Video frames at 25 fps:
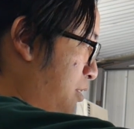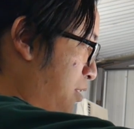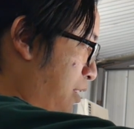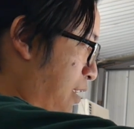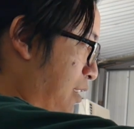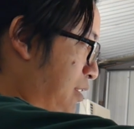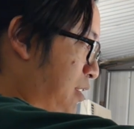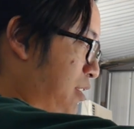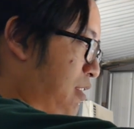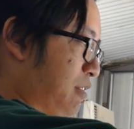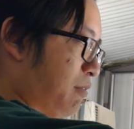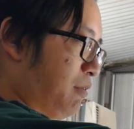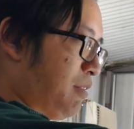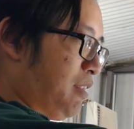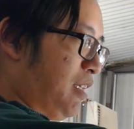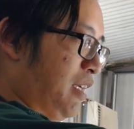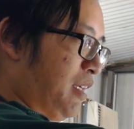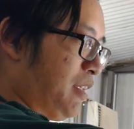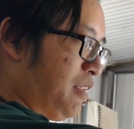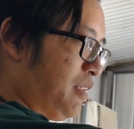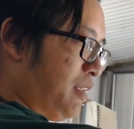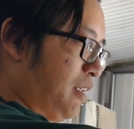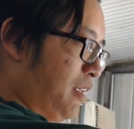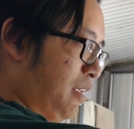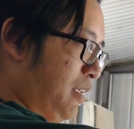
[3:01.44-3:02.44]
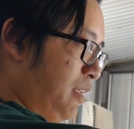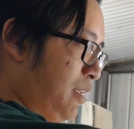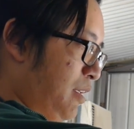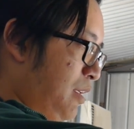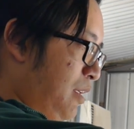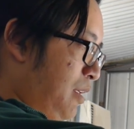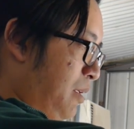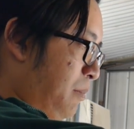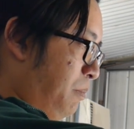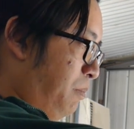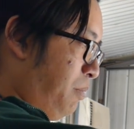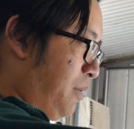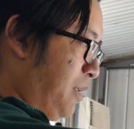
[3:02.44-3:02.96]
so that's 3 under
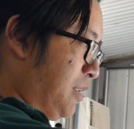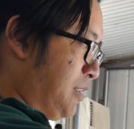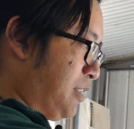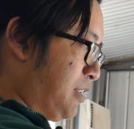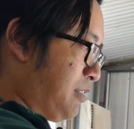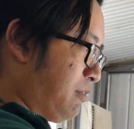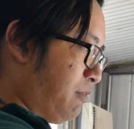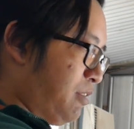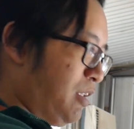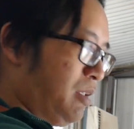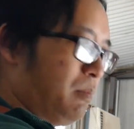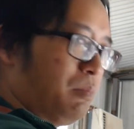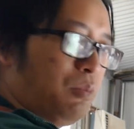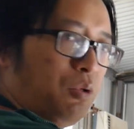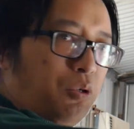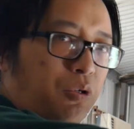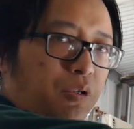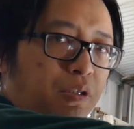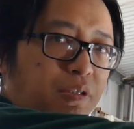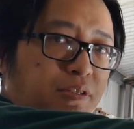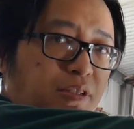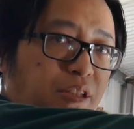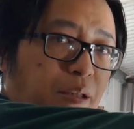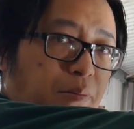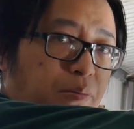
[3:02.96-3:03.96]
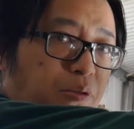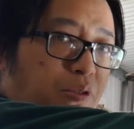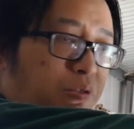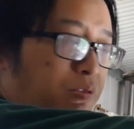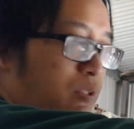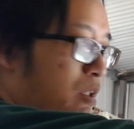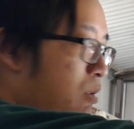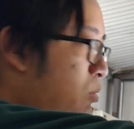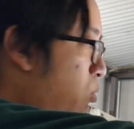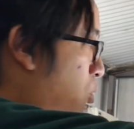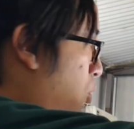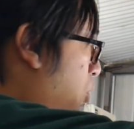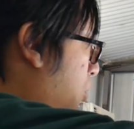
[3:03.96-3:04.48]
plus 3 more, so I'm
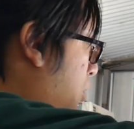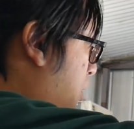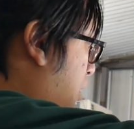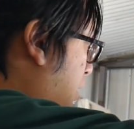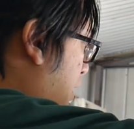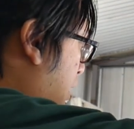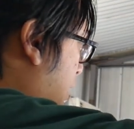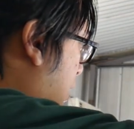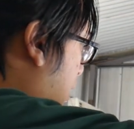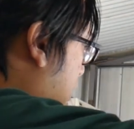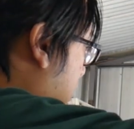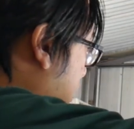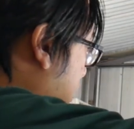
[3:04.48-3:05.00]
string walking,